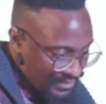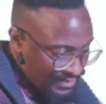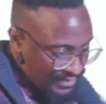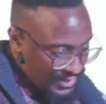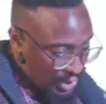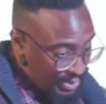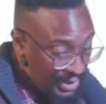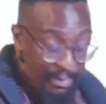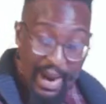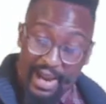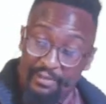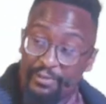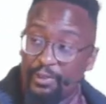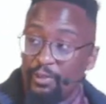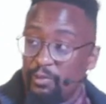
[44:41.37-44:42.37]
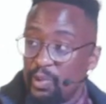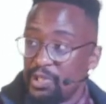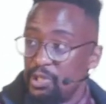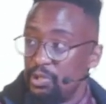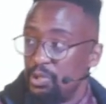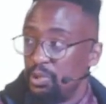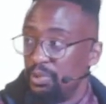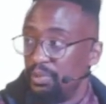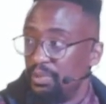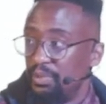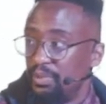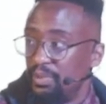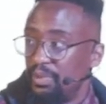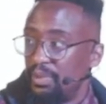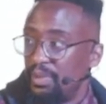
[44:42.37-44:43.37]
So be mindful of what you do,
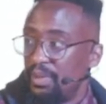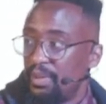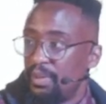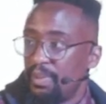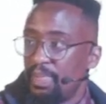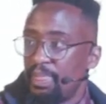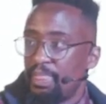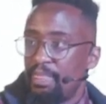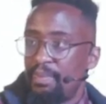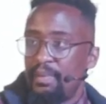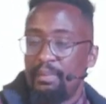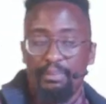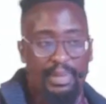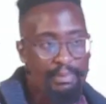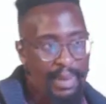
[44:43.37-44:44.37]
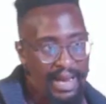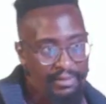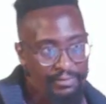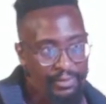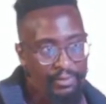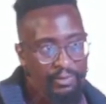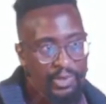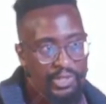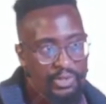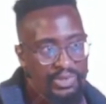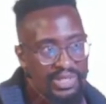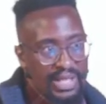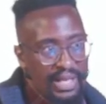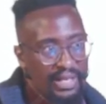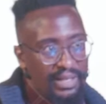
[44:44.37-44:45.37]
be mindful of what you
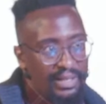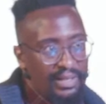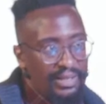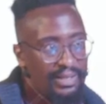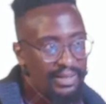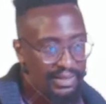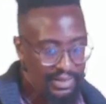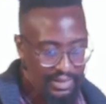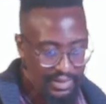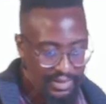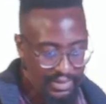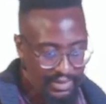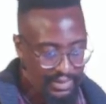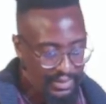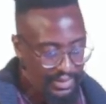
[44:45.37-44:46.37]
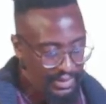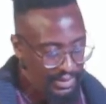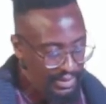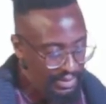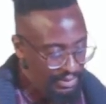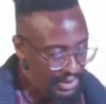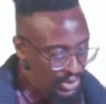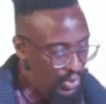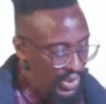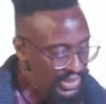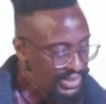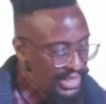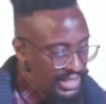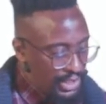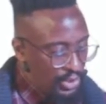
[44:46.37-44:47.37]
say. Because one
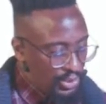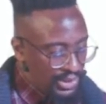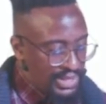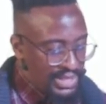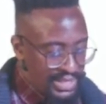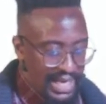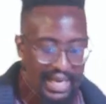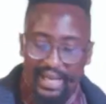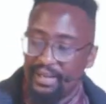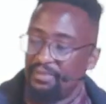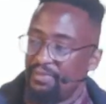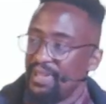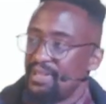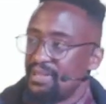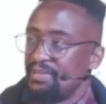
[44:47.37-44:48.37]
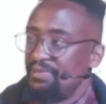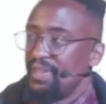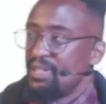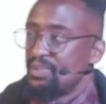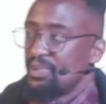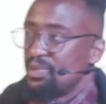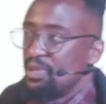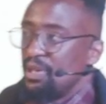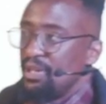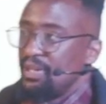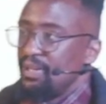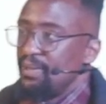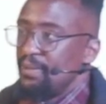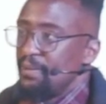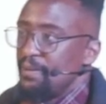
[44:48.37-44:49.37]
day you will stand face to face with God,
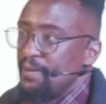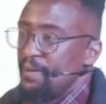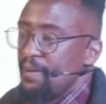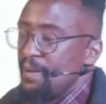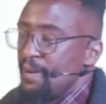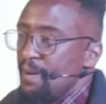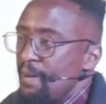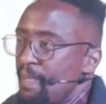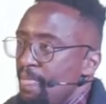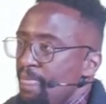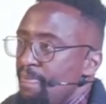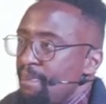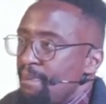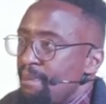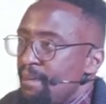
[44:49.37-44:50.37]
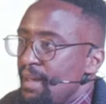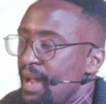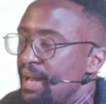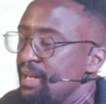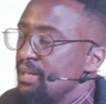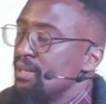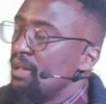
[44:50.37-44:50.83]
and He'll